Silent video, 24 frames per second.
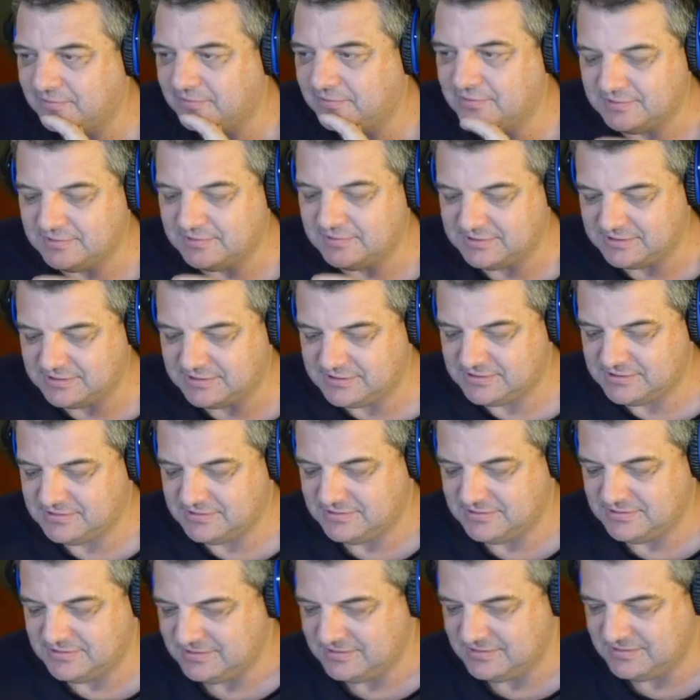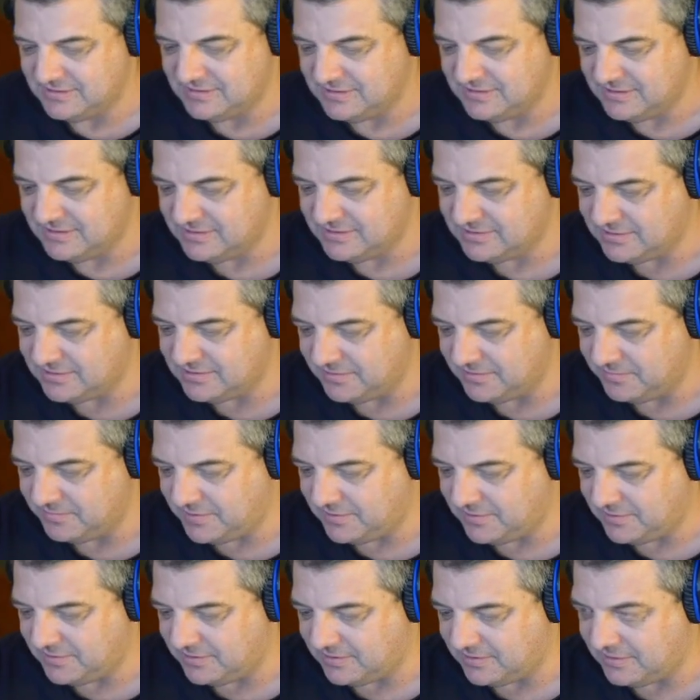Of course, it's going to
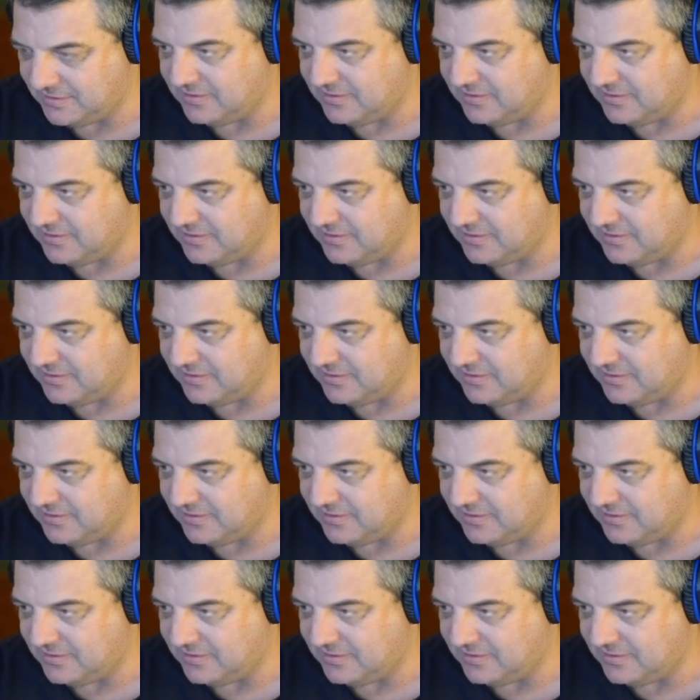be like